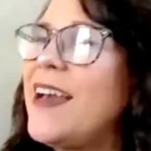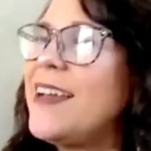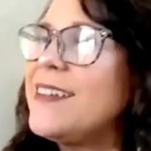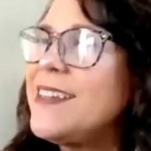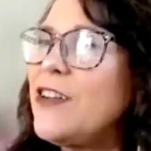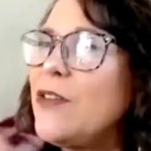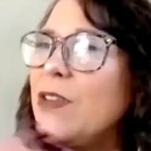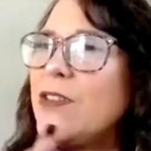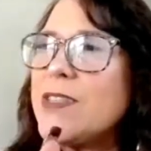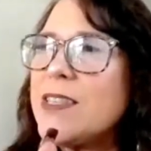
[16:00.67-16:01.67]
that, you know,
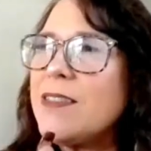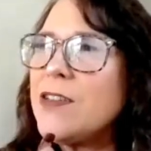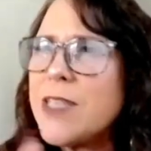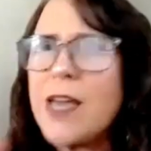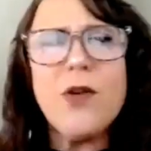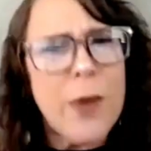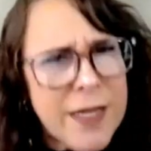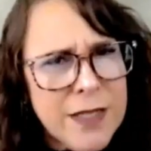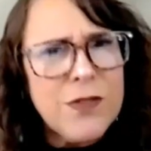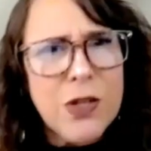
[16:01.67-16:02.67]
there's other
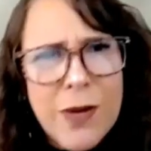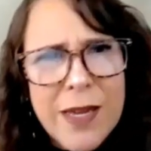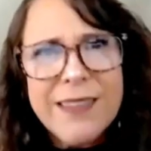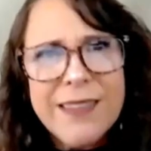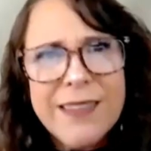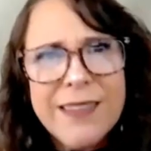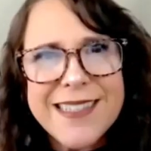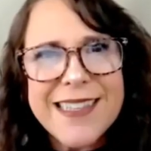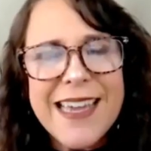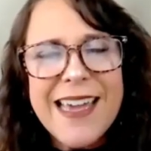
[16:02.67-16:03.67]
ways of doing this.